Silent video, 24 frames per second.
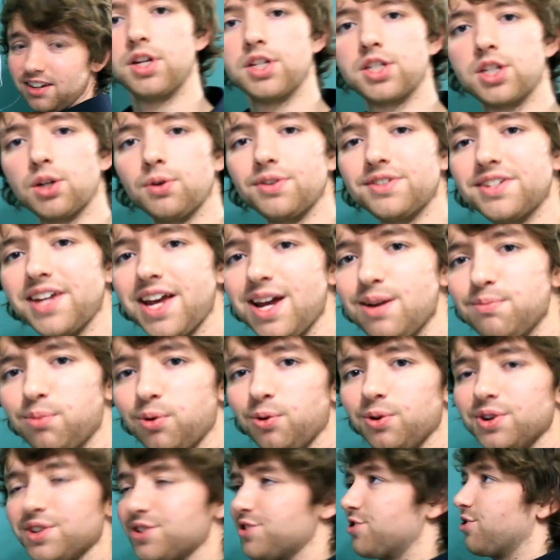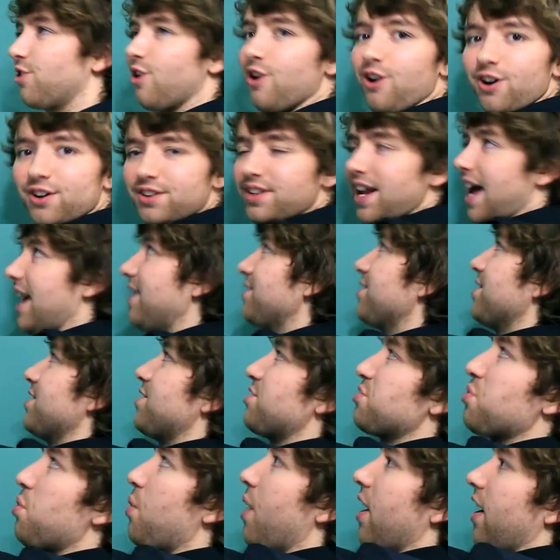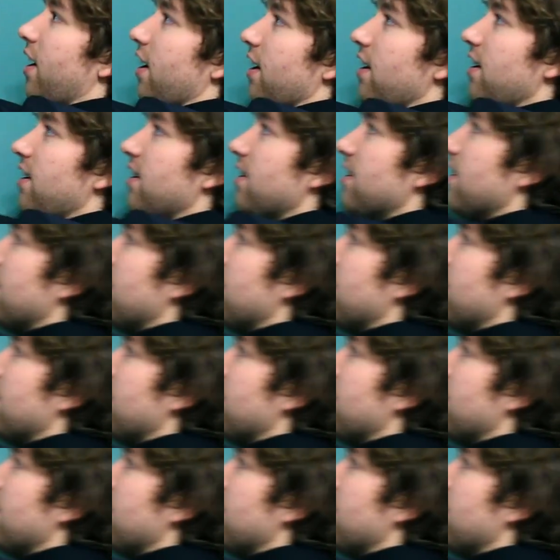So a table is drawn as a square,